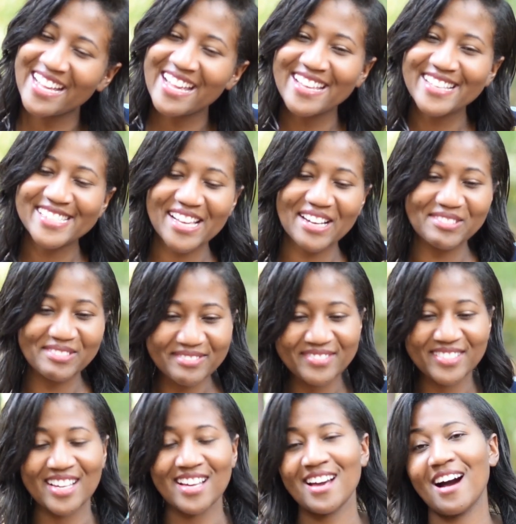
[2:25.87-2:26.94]
So
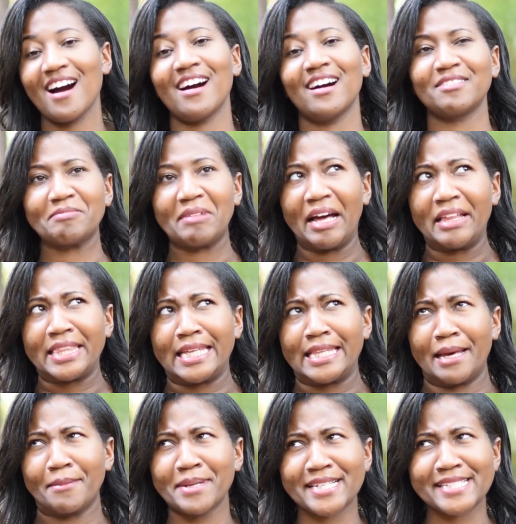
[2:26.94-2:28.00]
I think that
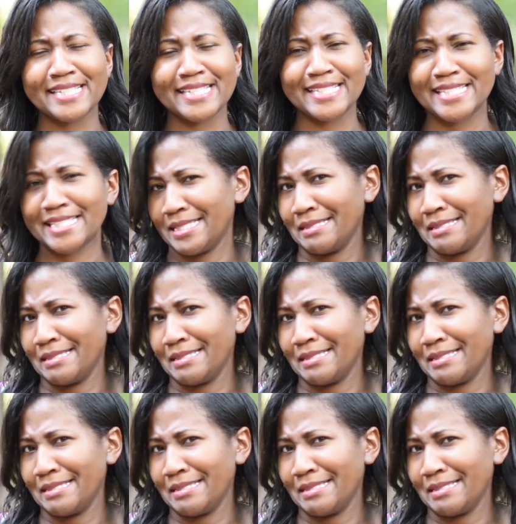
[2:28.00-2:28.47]
makes sense.